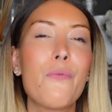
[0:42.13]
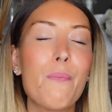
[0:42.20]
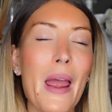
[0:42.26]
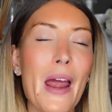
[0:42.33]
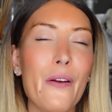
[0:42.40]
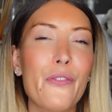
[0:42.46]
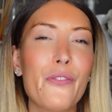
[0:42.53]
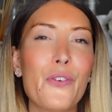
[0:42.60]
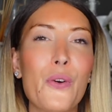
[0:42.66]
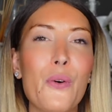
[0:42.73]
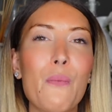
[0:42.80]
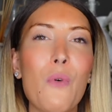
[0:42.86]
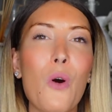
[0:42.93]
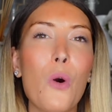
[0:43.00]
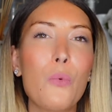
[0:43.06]

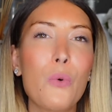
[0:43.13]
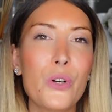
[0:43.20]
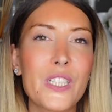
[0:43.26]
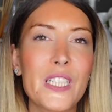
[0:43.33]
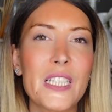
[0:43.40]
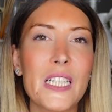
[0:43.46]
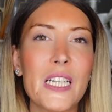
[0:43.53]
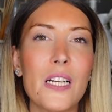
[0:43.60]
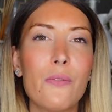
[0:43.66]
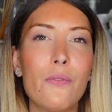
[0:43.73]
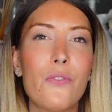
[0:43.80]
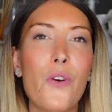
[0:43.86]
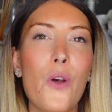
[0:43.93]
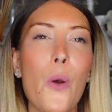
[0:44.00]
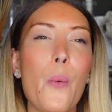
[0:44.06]
perfume
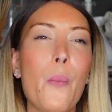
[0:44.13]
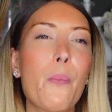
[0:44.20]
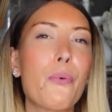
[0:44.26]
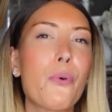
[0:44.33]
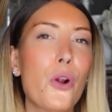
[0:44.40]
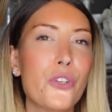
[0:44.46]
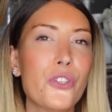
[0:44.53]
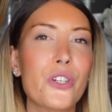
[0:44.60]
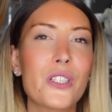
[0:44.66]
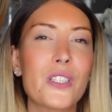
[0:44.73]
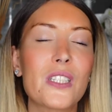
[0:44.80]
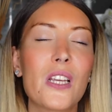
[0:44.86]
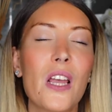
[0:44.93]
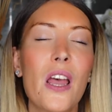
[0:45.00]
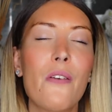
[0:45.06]
routine, the
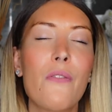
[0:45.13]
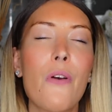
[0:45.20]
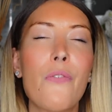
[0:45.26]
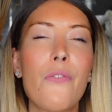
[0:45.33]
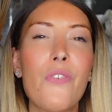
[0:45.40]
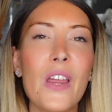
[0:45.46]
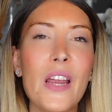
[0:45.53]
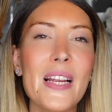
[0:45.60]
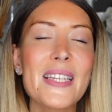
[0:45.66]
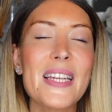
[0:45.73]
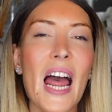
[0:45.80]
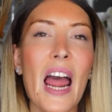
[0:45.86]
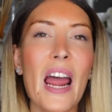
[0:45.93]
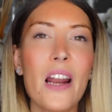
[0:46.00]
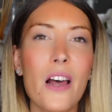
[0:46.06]
products, the things
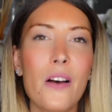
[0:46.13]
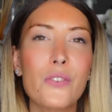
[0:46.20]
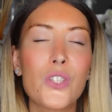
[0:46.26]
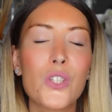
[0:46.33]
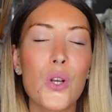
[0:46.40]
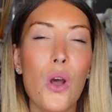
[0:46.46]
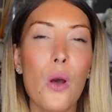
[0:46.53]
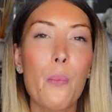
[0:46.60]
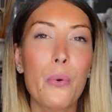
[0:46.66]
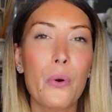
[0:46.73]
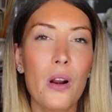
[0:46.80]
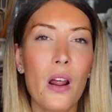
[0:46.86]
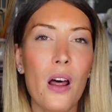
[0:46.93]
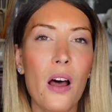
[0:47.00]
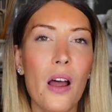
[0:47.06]
I love to
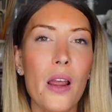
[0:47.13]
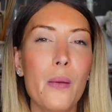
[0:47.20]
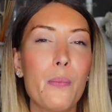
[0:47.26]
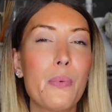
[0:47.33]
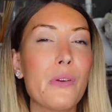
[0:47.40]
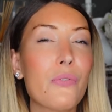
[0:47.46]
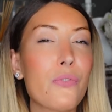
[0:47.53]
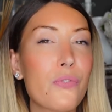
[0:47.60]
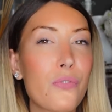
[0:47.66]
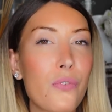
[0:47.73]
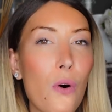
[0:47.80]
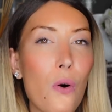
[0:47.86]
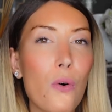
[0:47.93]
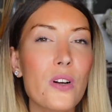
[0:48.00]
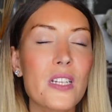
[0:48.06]
apply
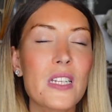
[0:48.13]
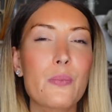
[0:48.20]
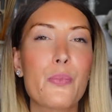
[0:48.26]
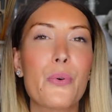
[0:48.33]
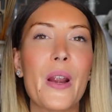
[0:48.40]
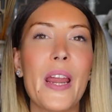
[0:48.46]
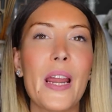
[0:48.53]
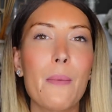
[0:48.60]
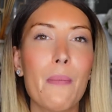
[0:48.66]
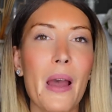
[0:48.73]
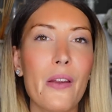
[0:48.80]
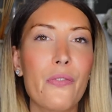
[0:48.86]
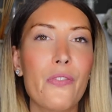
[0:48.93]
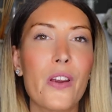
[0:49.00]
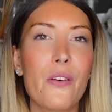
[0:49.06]
before spraying
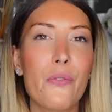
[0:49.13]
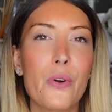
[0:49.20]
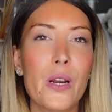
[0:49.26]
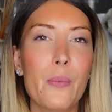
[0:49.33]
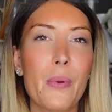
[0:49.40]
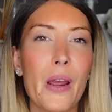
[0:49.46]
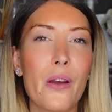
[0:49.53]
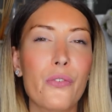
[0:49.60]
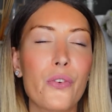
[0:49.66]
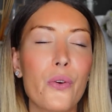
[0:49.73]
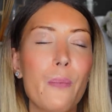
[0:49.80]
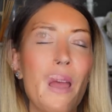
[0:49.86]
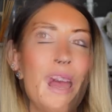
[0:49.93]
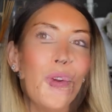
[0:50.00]
my favorite perfume.